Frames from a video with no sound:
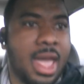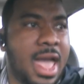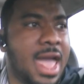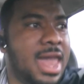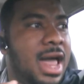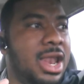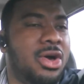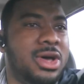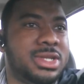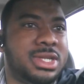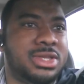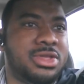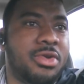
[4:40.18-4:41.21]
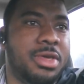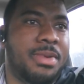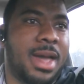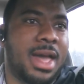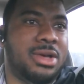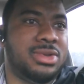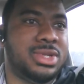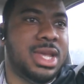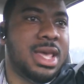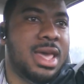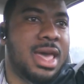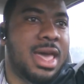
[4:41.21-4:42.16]
And I lost 30 pounds,
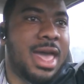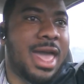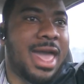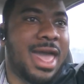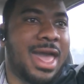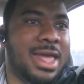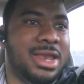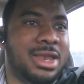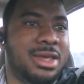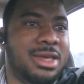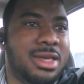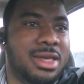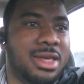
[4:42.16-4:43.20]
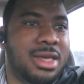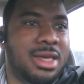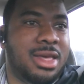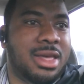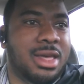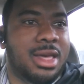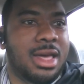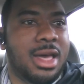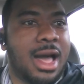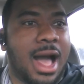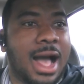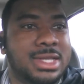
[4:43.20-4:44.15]
and
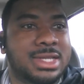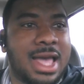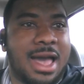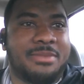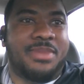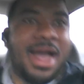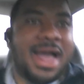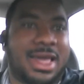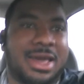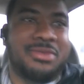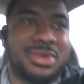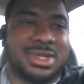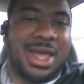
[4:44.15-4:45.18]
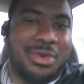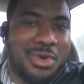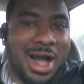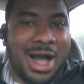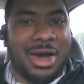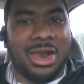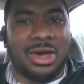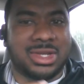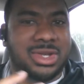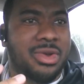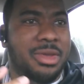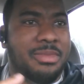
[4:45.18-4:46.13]
I sat back and was like, wow, I
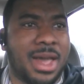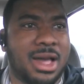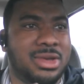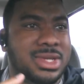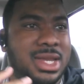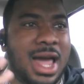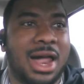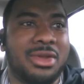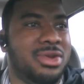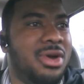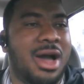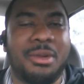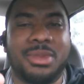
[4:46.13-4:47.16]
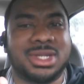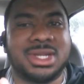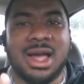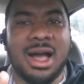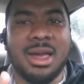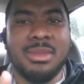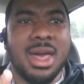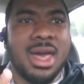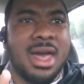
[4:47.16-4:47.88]
lost 30 pounds and I don't know how much time.